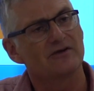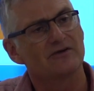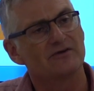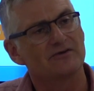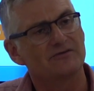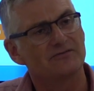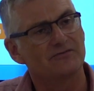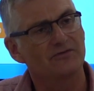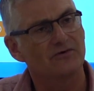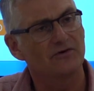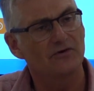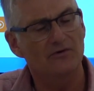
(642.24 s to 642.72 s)

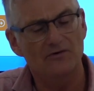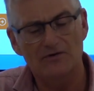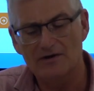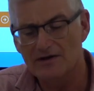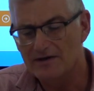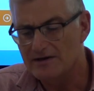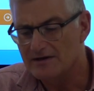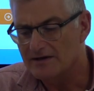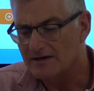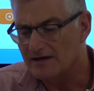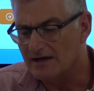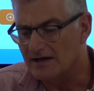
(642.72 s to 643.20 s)
useful
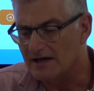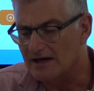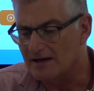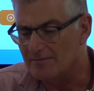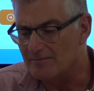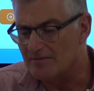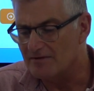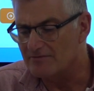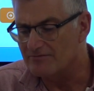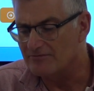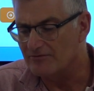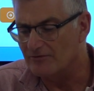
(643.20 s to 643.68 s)

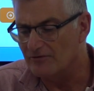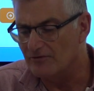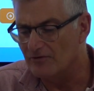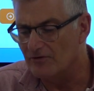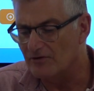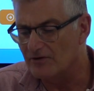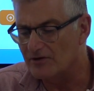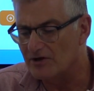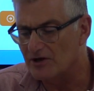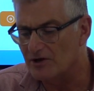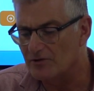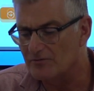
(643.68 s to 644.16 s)

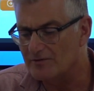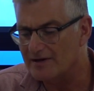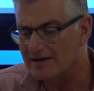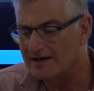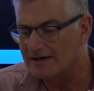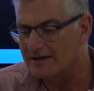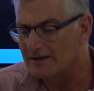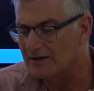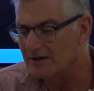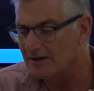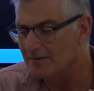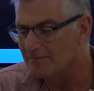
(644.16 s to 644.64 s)
for
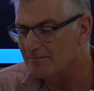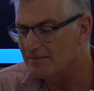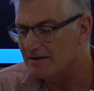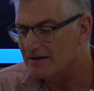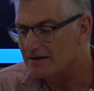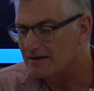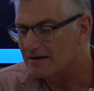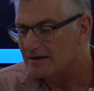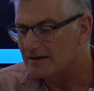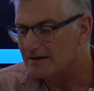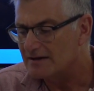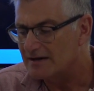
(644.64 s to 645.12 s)
curriculum.
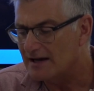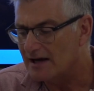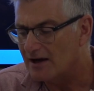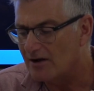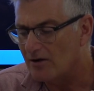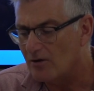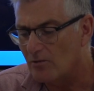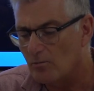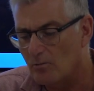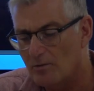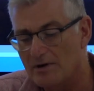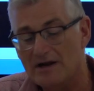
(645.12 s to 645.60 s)

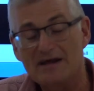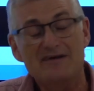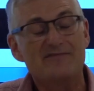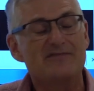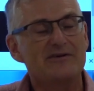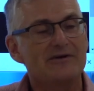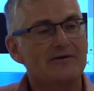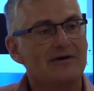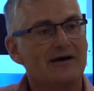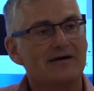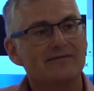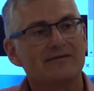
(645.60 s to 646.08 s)
Now, whenever
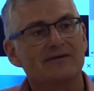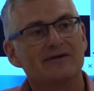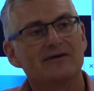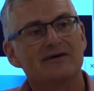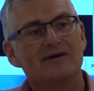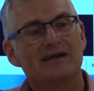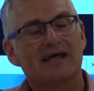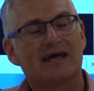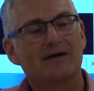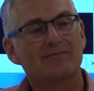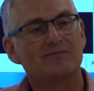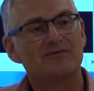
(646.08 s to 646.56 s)
you have a
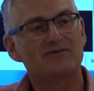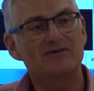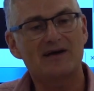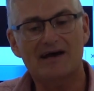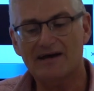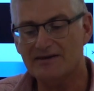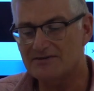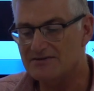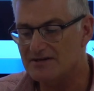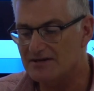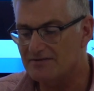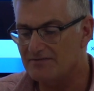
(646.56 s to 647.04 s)
learning
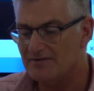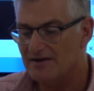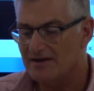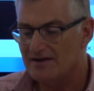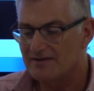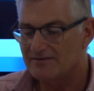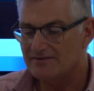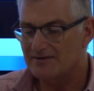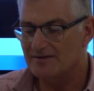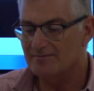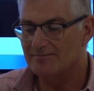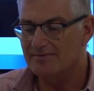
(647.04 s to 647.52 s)
objective,
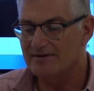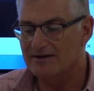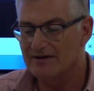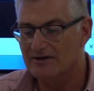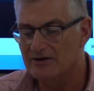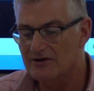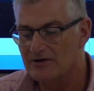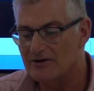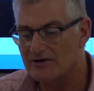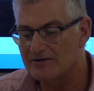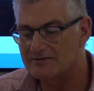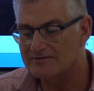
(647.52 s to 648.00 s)
simply
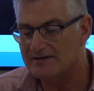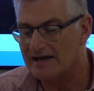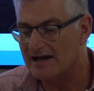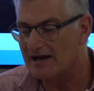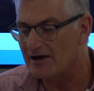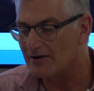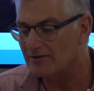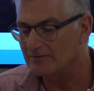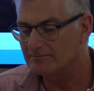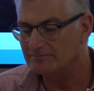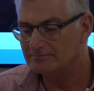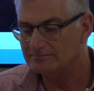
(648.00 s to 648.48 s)
look
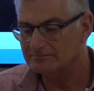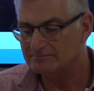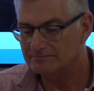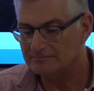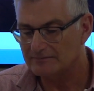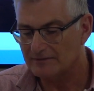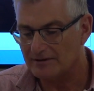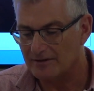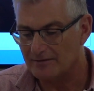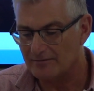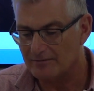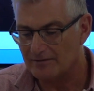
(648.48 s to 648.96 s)
down.
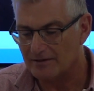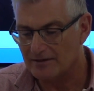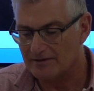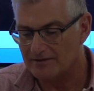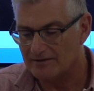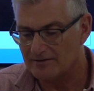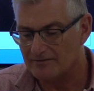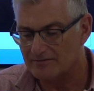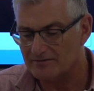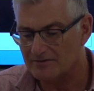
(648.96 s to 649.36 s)
There we go, that